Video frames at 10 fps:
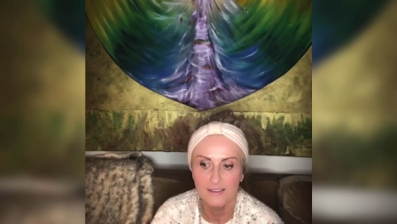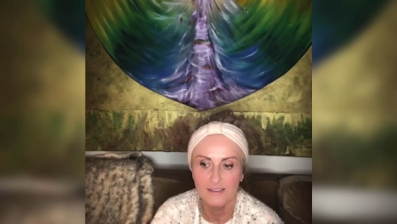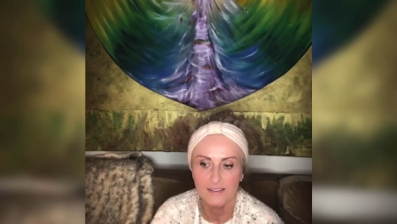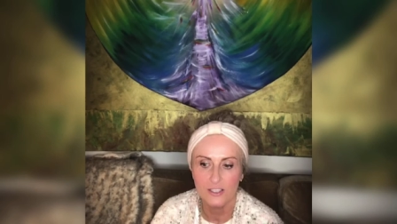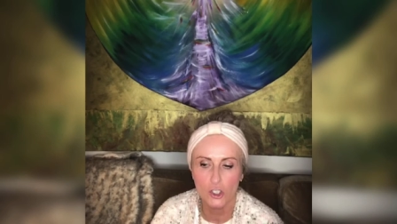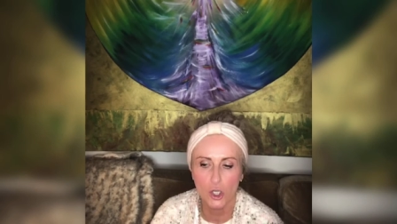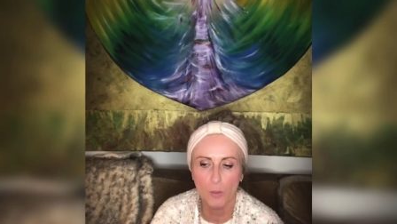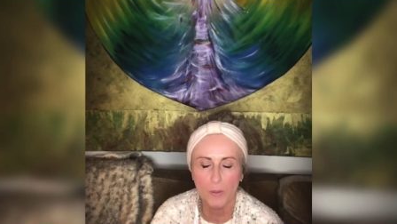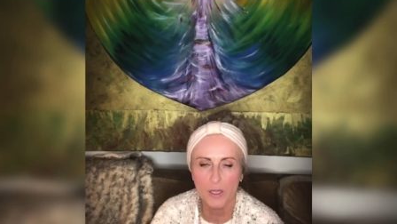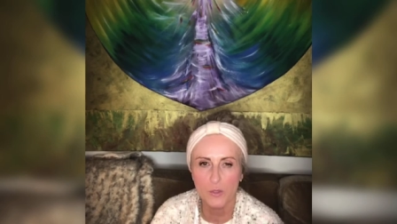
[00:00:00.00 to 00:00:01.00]
You know,
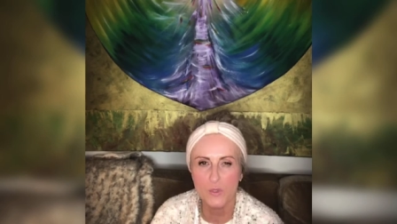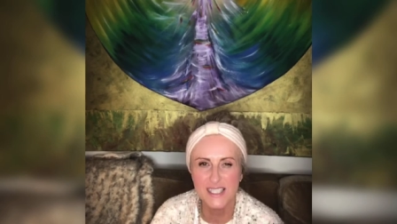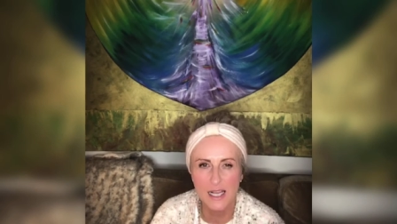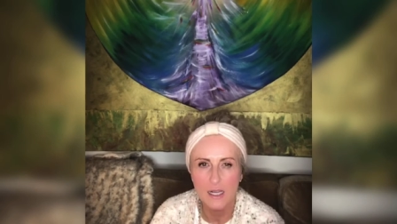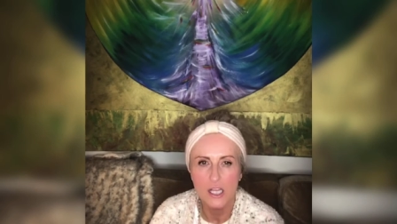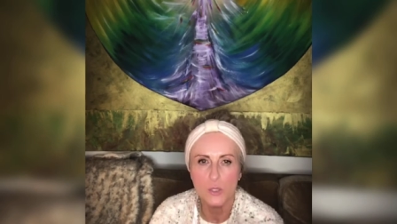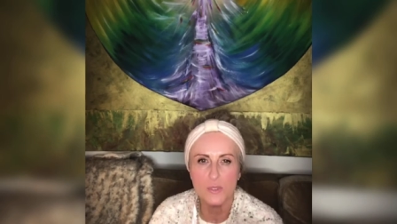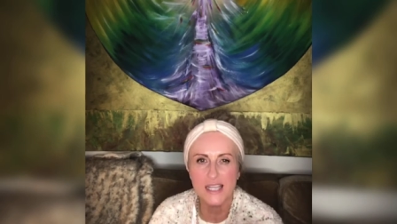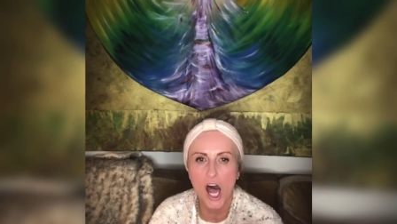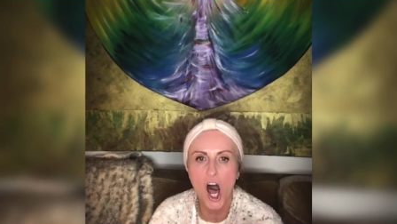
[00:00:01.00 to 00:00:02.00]
there was a
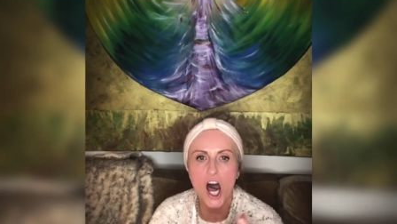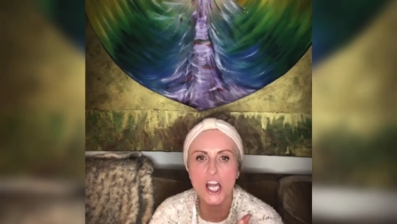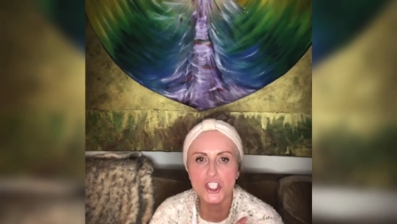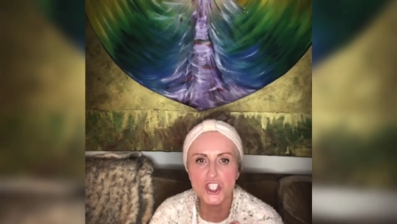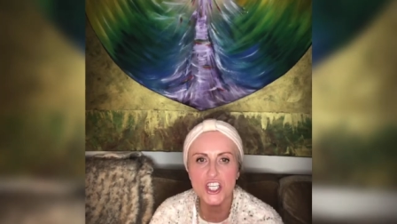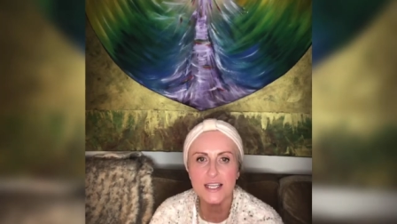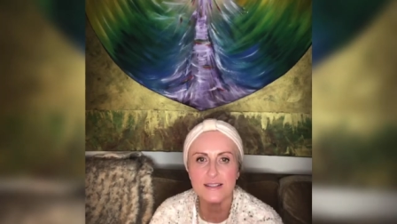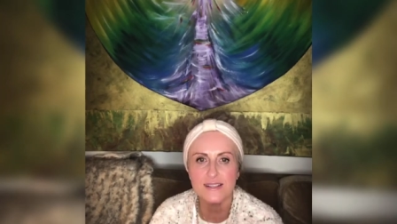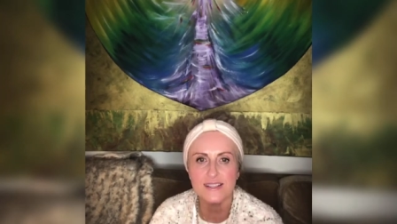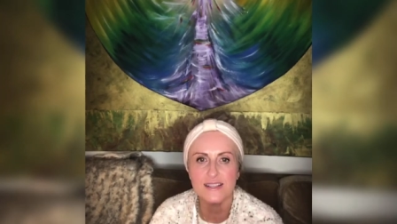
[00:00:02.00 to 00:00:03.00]

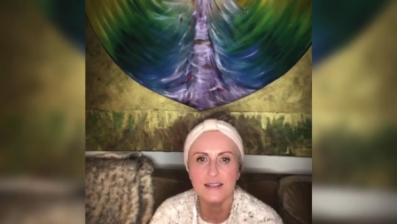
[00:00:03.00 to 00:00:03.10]
harshness